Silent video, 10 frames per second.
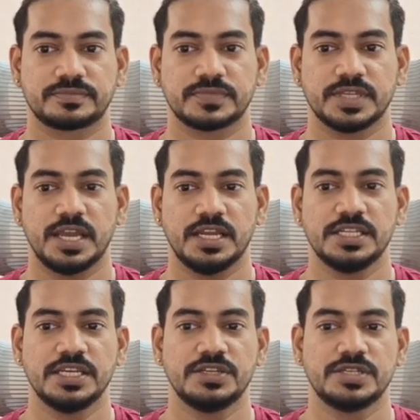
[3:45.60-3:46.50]
And
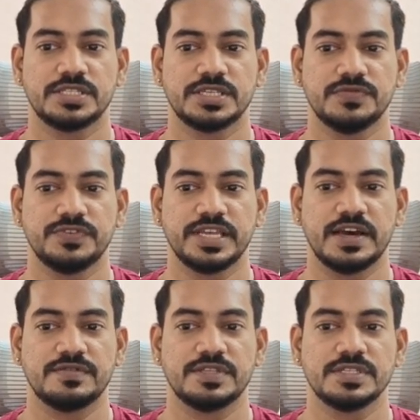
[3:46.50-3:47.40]
here you can see we
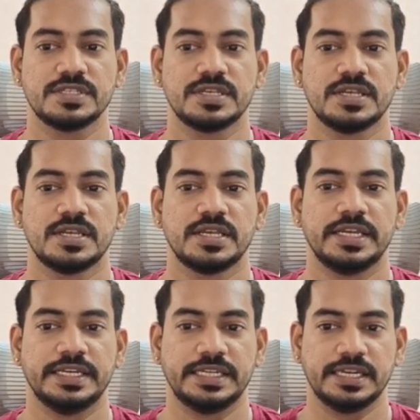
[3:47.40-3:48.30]
have this
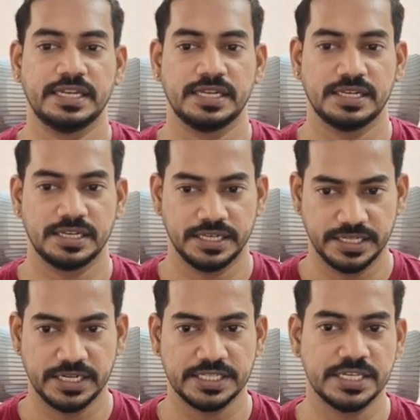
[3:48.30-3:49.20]

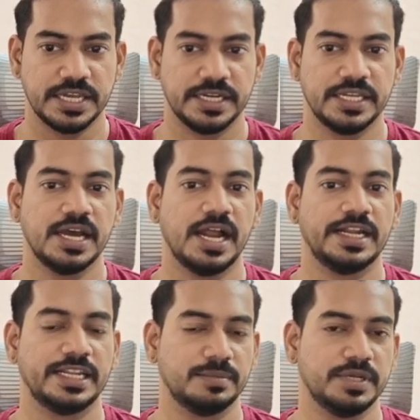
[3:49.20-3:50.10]
IntelliJ IDEA
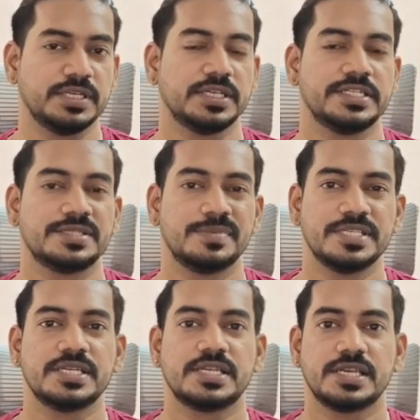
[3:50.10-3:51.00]
Ultimate. It's
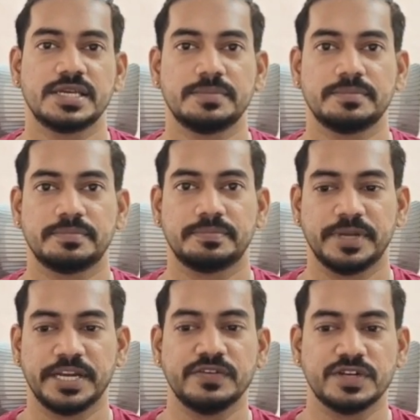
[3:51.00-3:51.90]
basically a
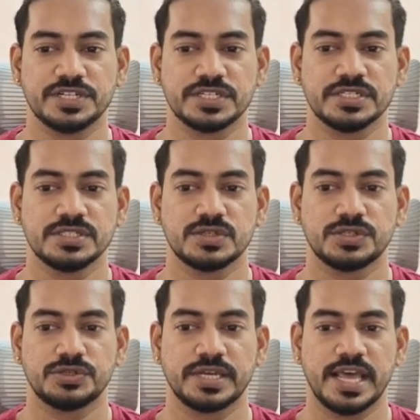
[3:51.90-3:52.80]
paid version, so
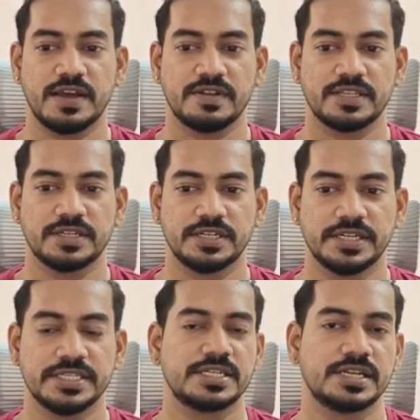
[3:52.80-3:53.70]
you can have like 30
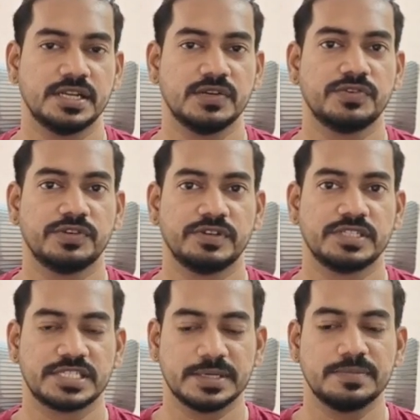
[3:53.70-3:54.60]
days trial. We will
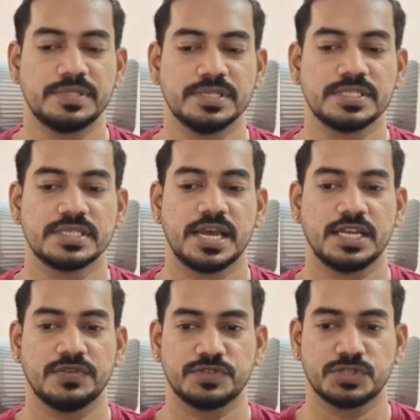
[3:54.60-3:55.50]
skip this,
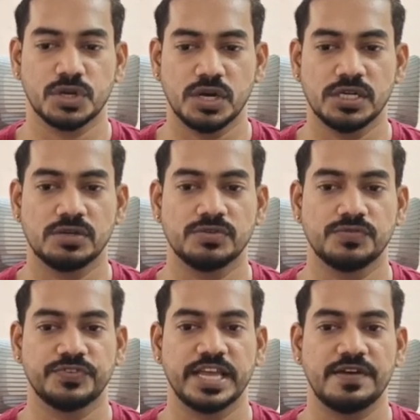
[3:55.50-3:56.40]
and if you scroll down,
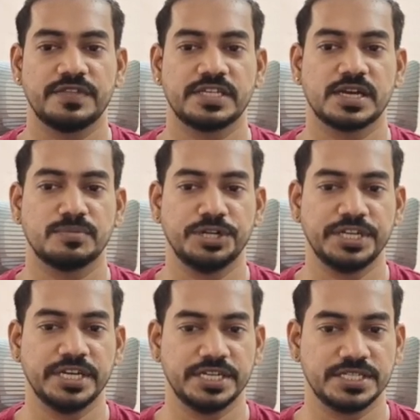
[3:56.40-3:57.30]
we have the
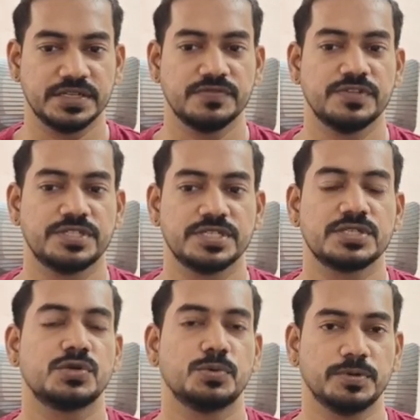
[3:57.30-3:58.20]
community edition, which
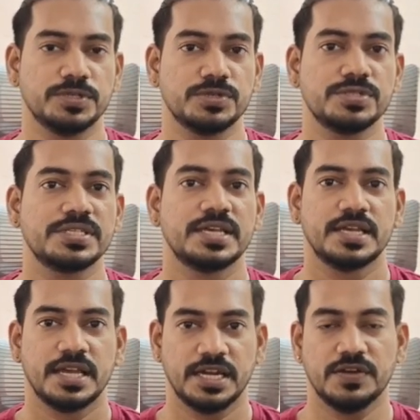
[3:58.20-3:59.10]
is open source,
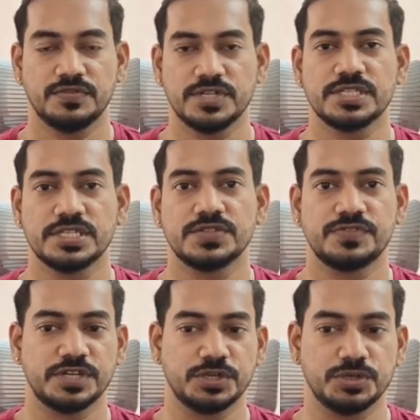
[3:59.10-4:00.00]
and of course it is
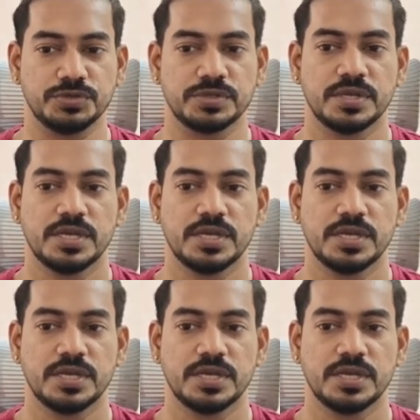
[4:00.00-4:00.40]
free to use.